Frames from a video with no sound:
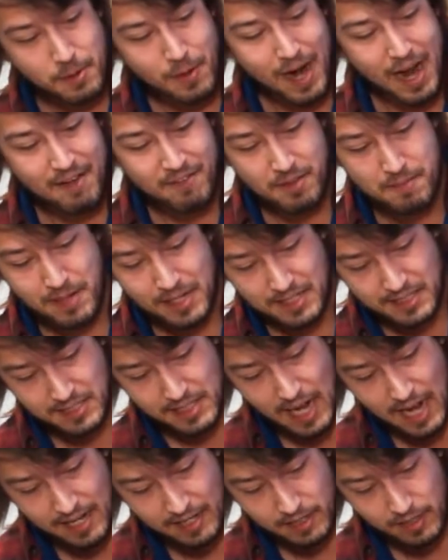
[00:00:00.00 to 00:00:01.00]
have them in a
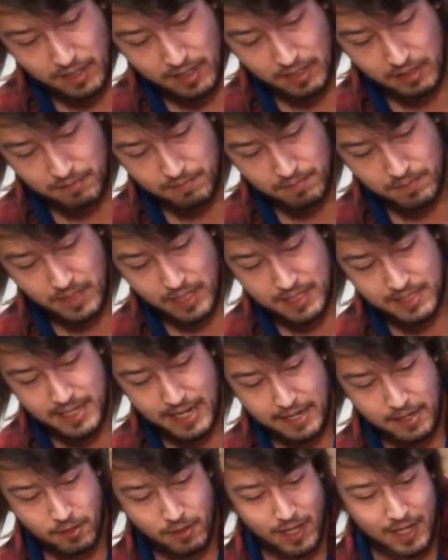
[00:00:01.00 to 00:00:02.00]
static
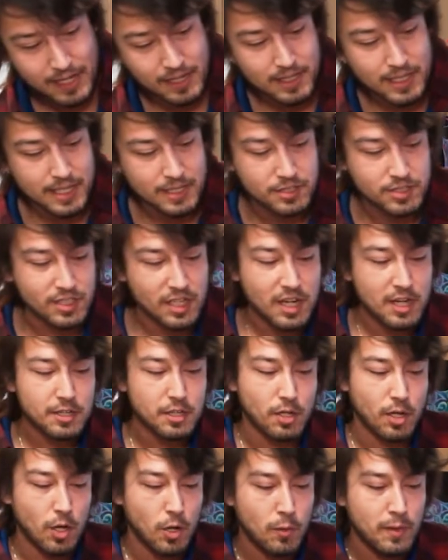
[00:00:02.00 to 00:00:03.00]
container like this,
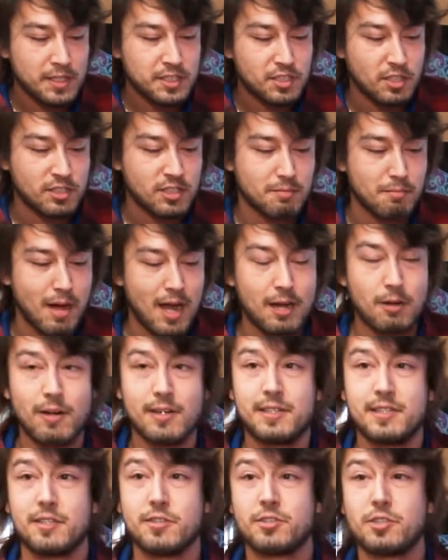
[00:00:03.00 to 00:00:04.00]
they'll always start to
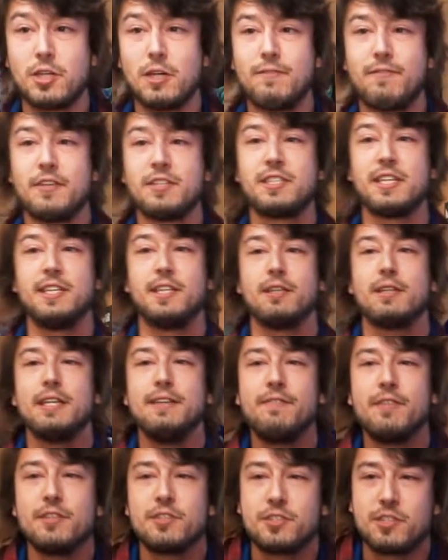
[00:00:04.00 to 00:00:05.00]
migrate to the surface and they'll
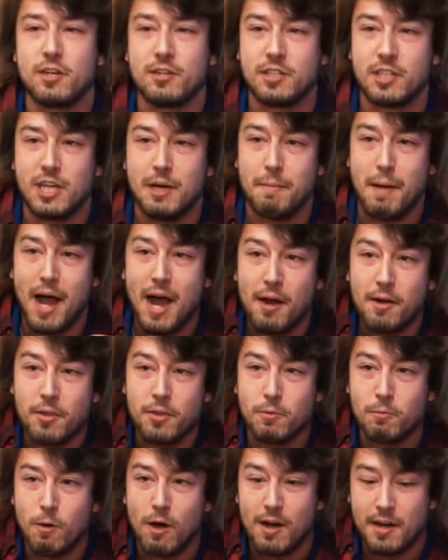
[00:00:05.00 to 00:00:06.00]
even start to come out of the
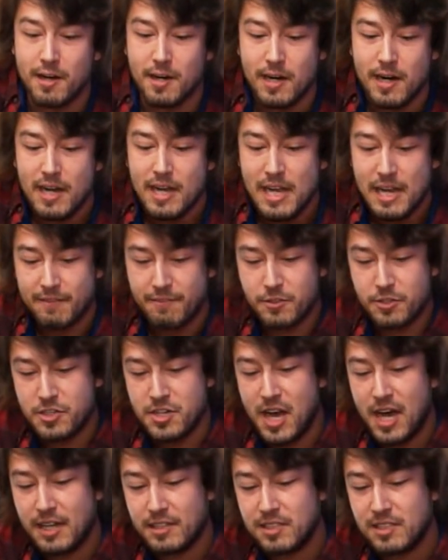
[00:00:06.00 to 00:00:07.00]
water if there's
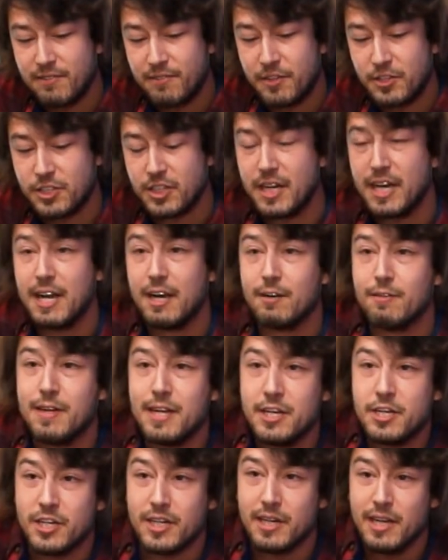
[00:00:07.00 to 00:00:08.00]
not sufficient
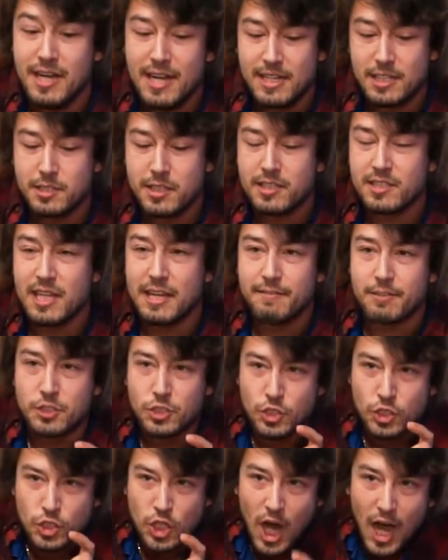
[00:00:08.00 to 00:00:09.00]
aeration. It's because they have a
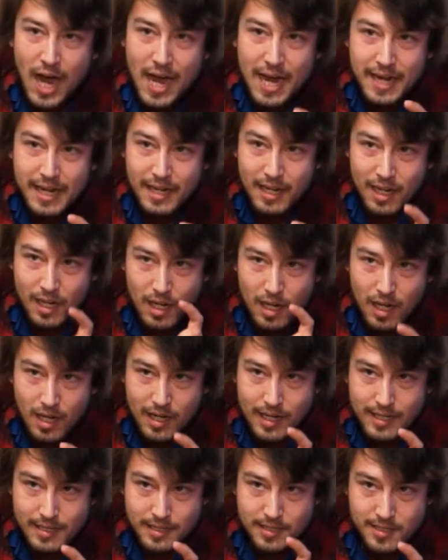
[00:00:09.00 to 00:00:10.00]
giant
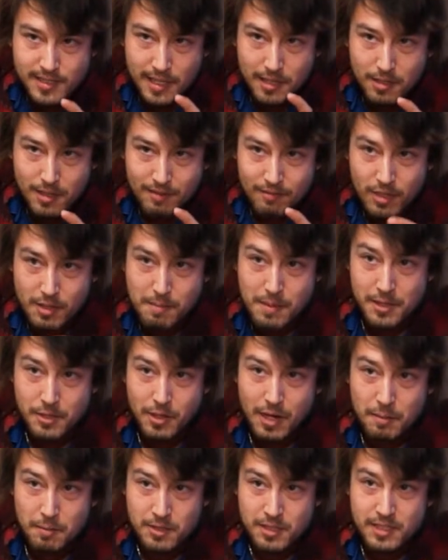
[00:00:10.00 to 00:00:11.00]
lung in the center of them and they're
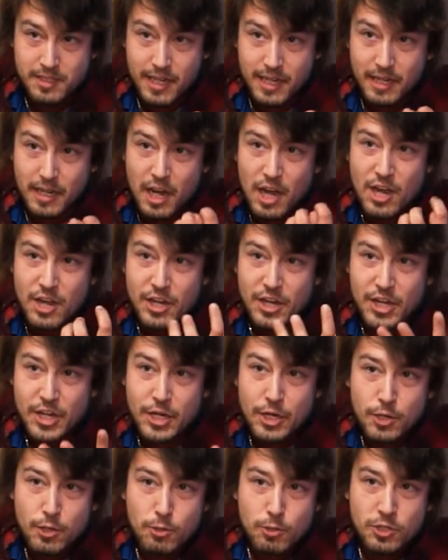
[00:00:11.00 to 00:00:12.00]
able to take
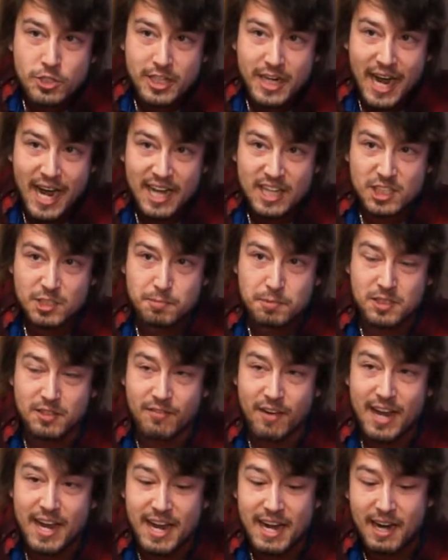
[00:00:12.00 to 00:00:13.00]
huge gasps
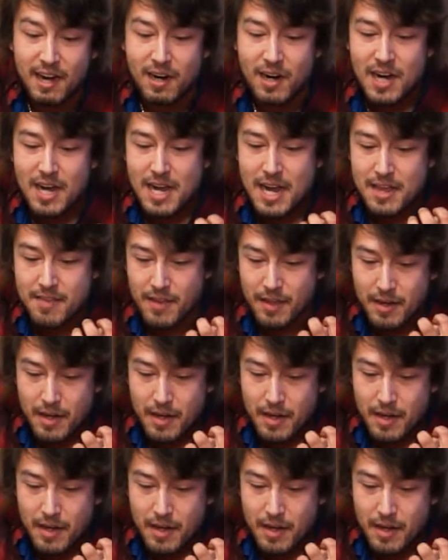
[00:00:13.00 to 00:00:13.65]
of air and then